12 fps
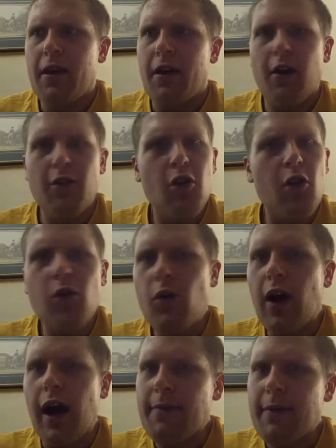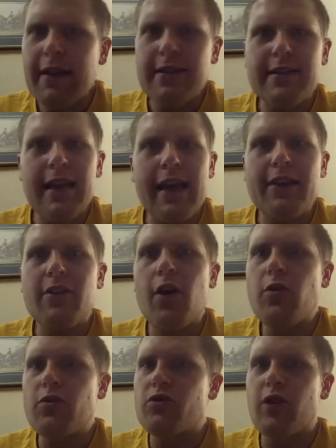Although I'm not saying
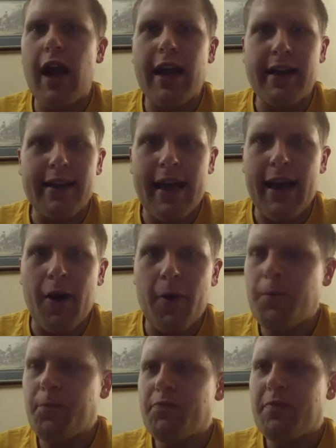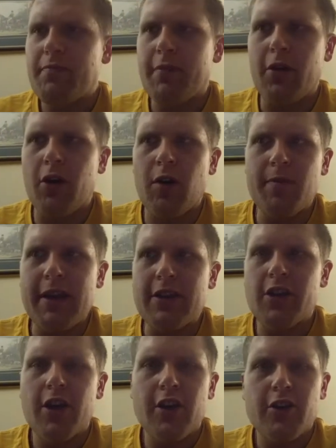don't try it now, by all means,
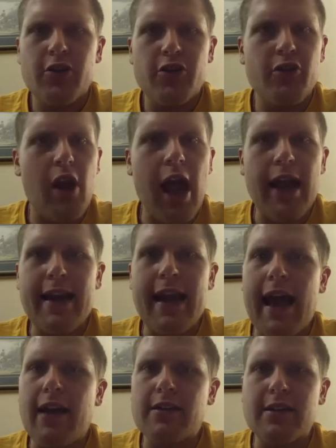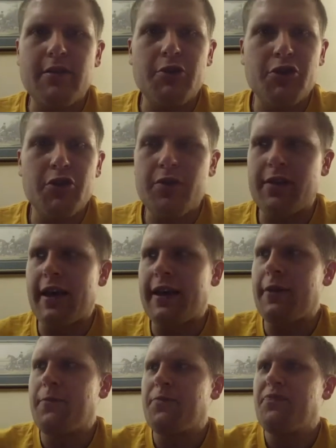try it now, see what you think.